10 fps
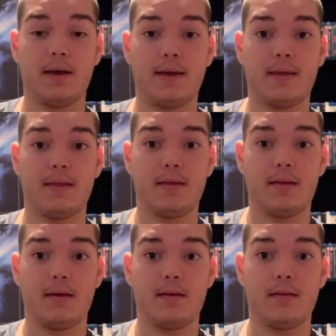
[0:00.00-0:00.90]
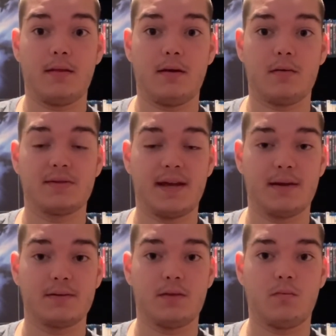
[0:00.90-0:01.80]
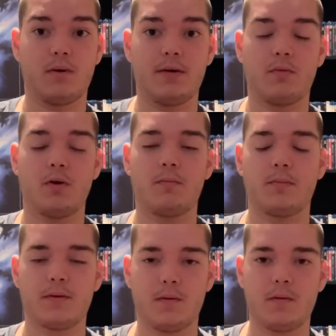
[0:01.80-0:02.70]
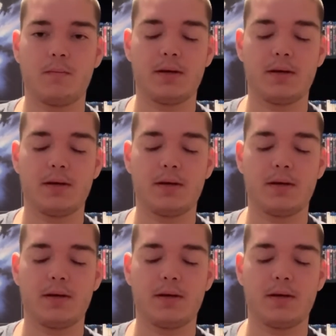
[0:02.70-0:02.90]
and then they are taken to the Red Room to be